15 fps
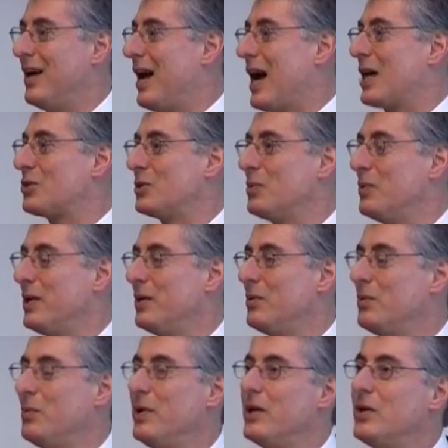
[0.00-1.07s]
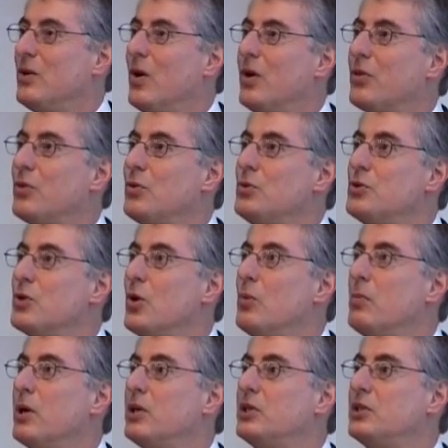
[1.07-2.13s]
actually we had gone through so
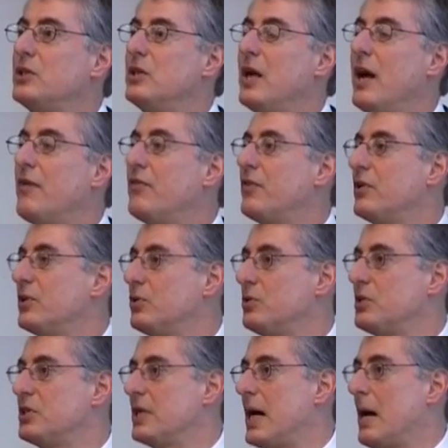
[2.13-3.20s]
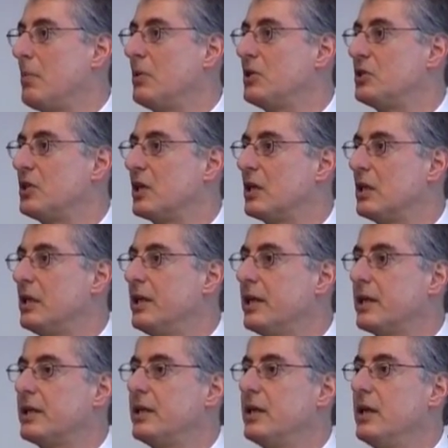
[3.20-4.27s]
much effort to establish the
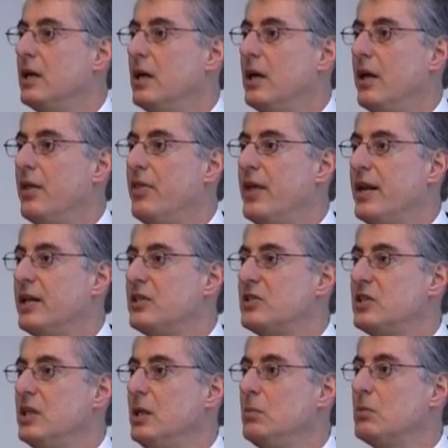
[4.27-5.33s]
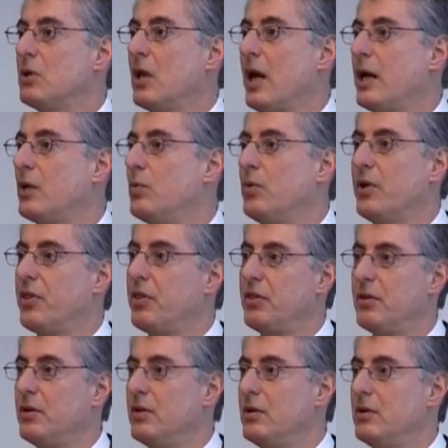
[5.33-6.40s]
clinic that it seemed like with
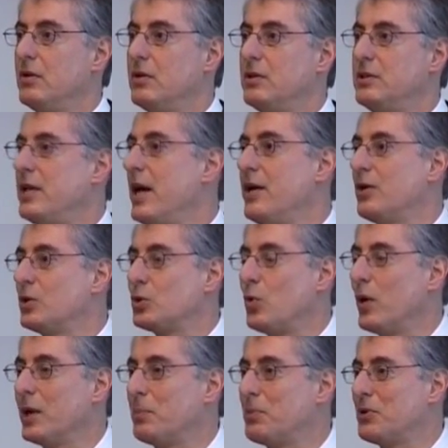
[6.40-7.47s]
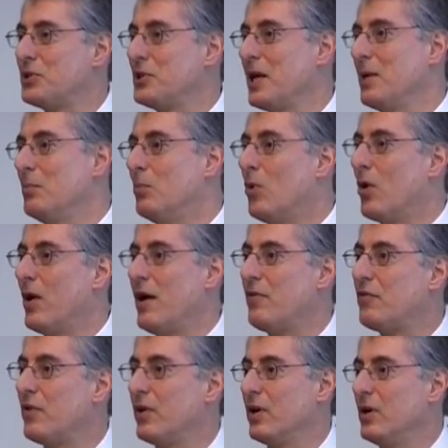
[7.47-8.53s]
10 or 20% more
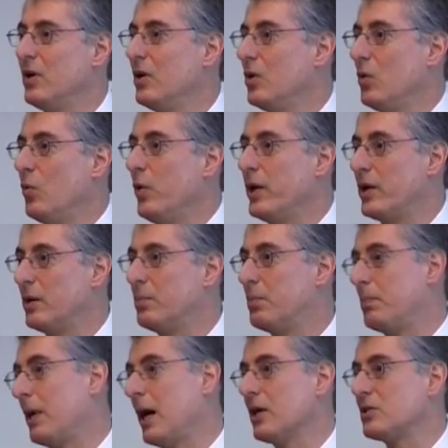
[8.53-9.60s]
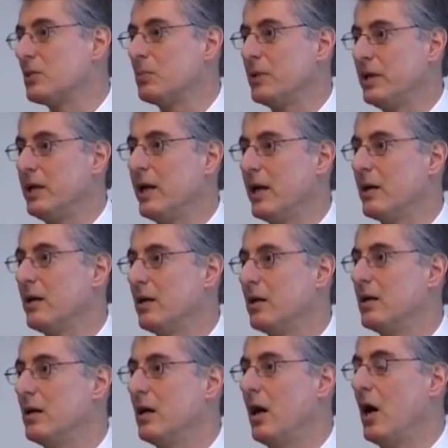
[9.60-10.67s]
effort, we could possibly get
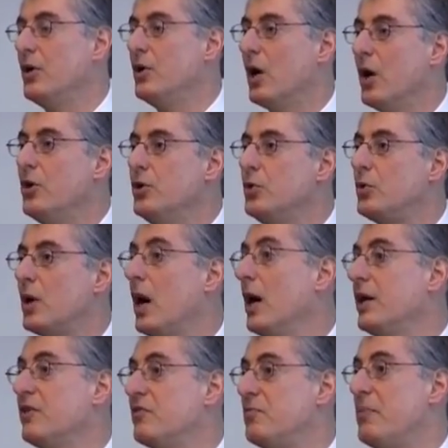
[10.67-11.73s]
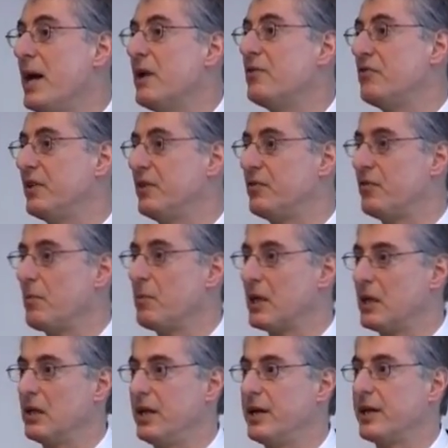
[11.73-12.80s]
a new kind of benefit from the
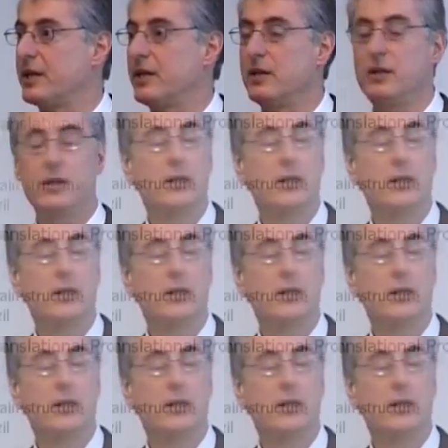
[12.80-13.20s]
clinic.